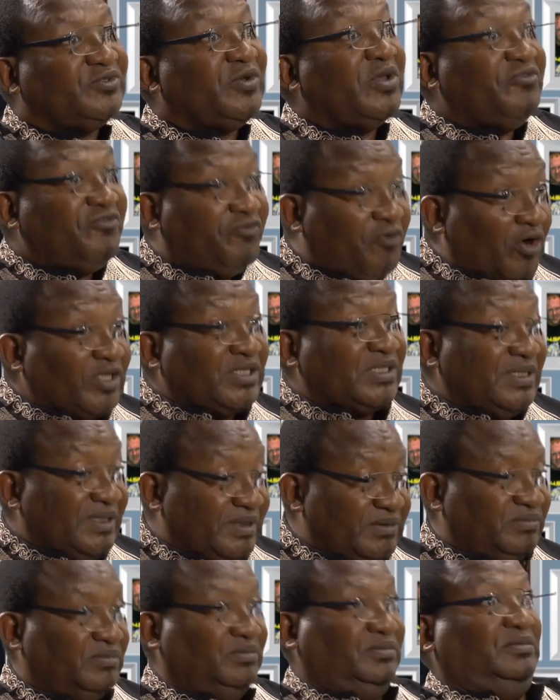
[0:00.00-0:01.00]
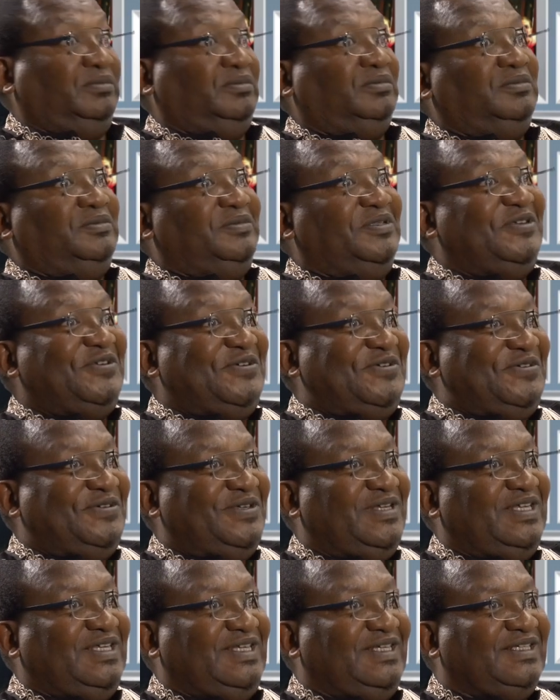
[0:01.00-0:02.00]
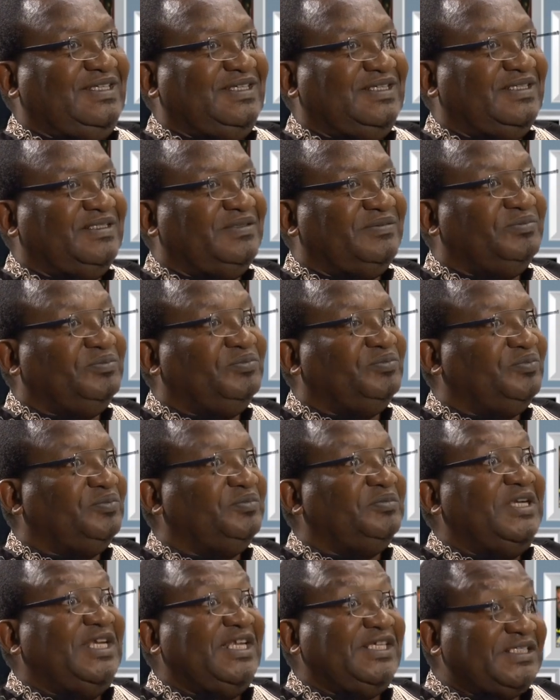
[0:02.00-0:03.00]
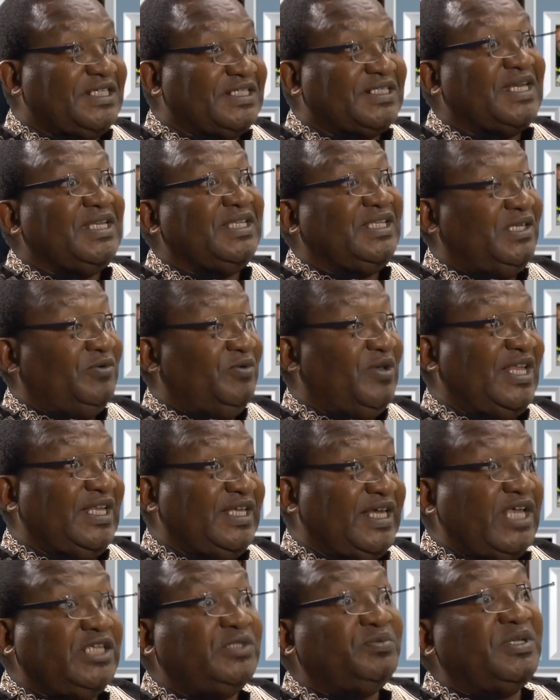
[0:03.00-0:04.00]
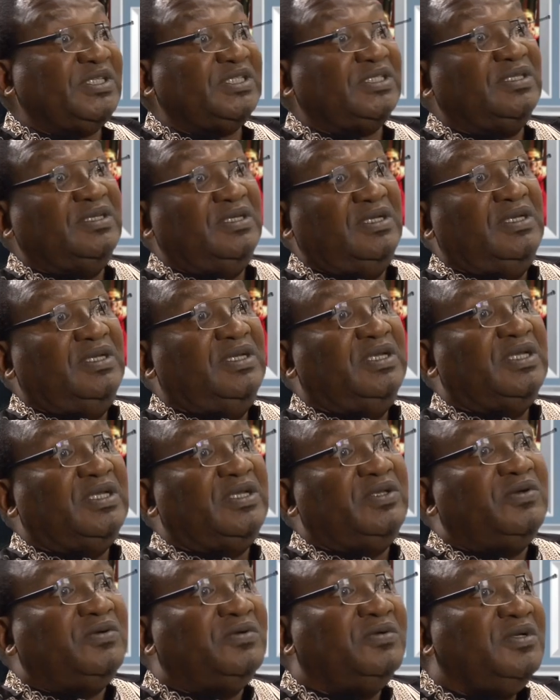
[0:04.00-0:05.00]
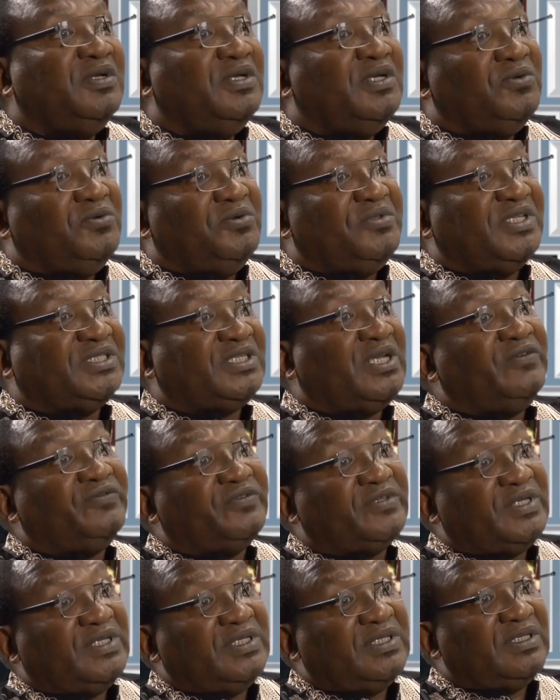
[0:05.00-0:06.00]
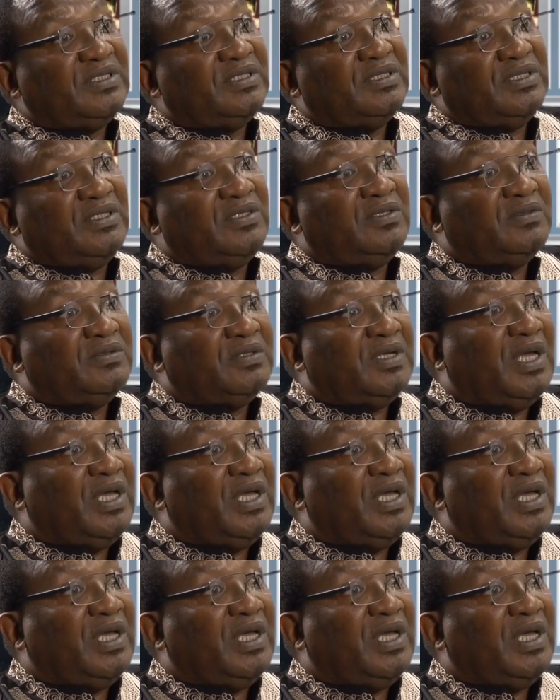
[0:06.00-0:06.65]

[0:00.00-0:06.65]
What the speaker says: So he fought. You know, literally they were engagements, you know, with the South African, you know.